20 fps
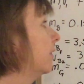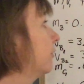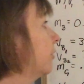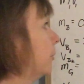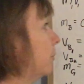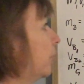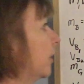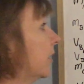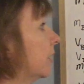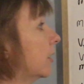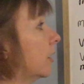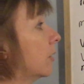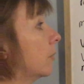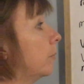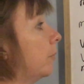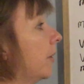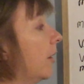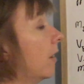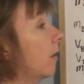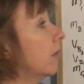of the billiard
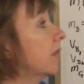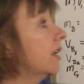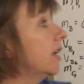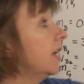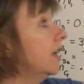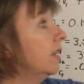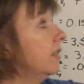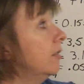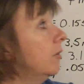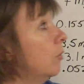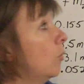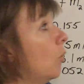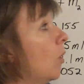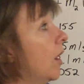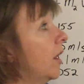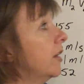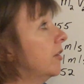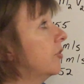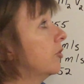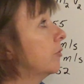ball in the
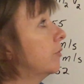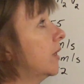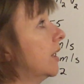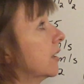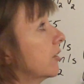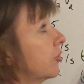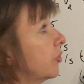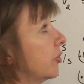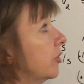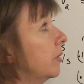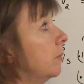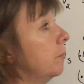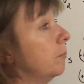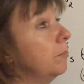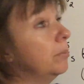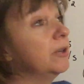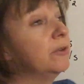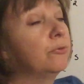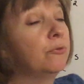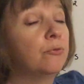y direction
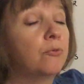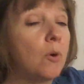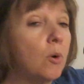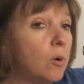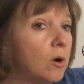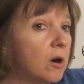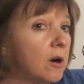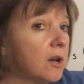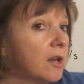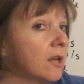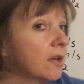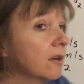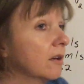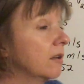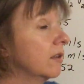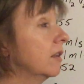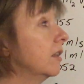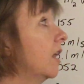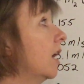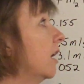before it
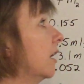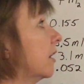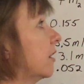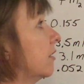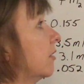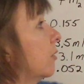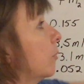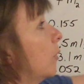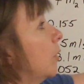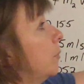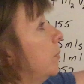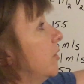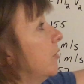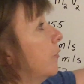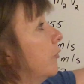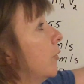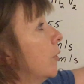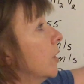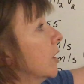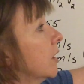collides. Well,
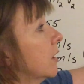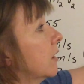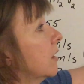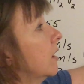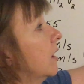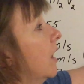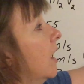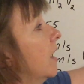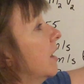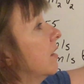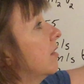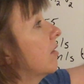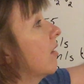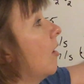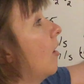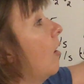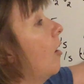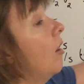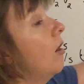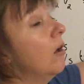before it collides,
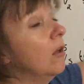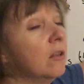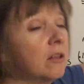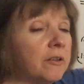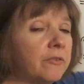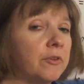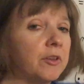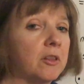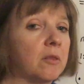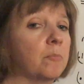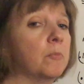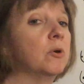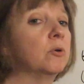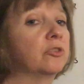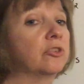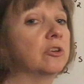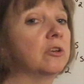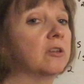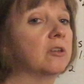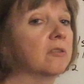all of its
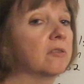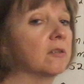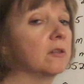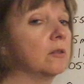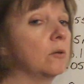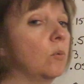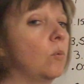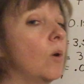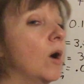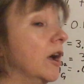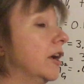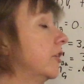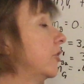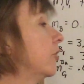motion is in the y